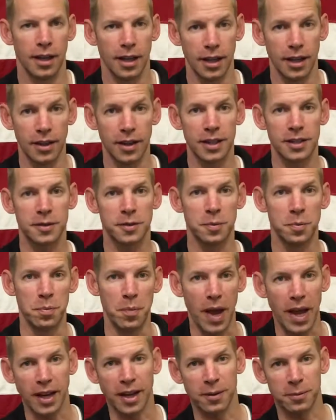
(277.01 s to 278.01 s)
In this
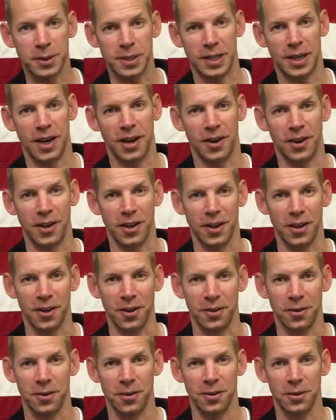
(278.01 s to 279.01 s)
made-up
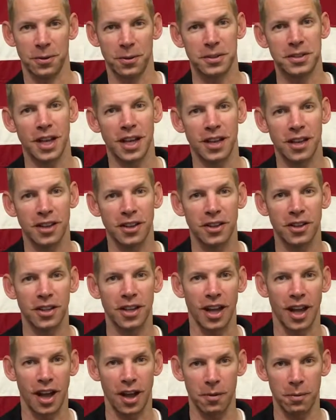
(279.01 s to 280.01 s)
scenario, we'll take a look
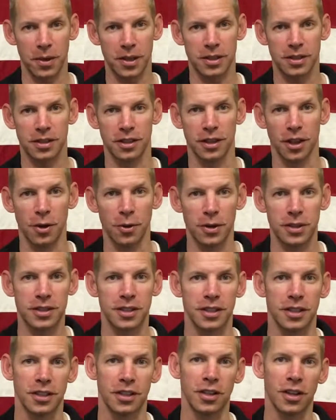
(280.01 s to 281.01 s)
at how much Lois
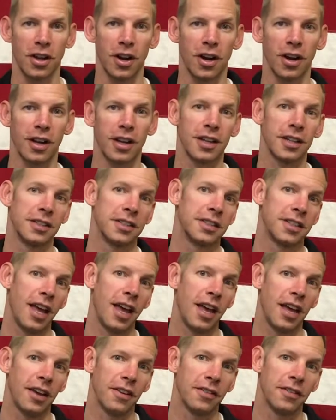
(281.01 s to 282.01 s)
and Clark can
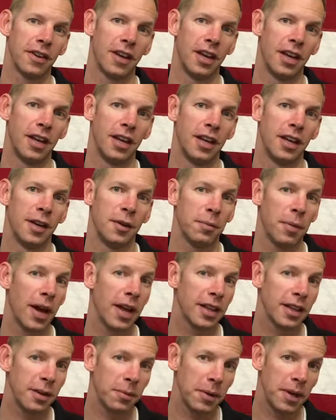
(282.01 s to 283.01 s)
save by
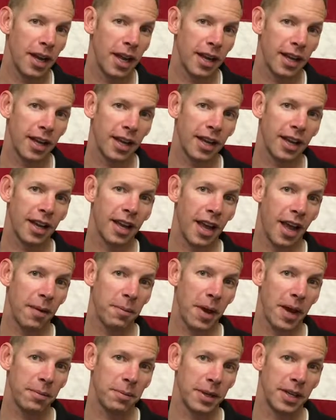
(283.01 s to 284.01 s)
eliminating
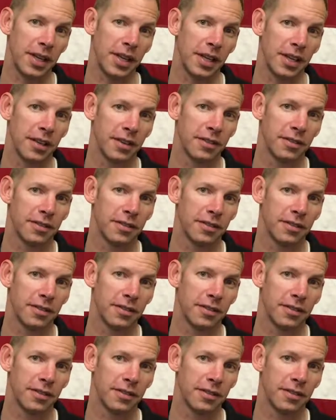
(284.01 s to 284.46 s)
MIP.